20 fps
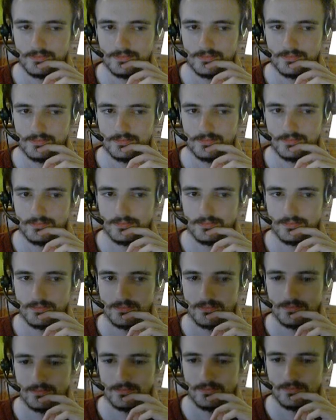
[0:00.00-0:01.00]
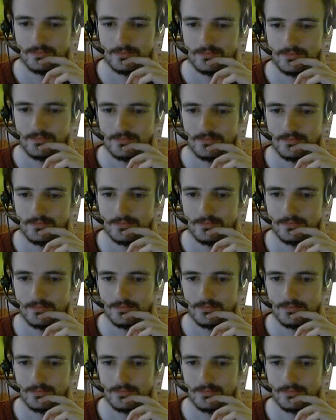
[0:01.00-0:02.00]

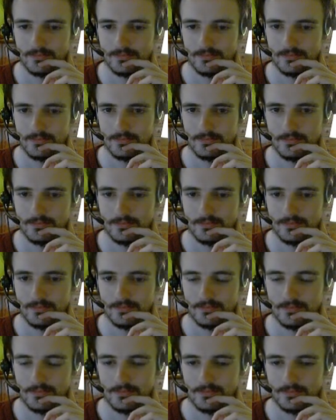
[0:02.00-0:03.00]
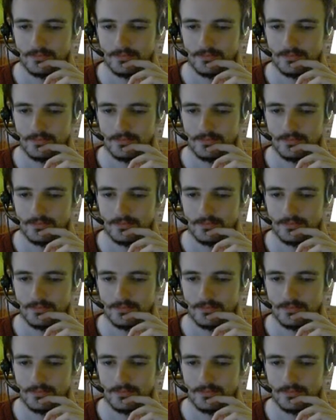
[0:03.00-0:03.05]
Nothing is said.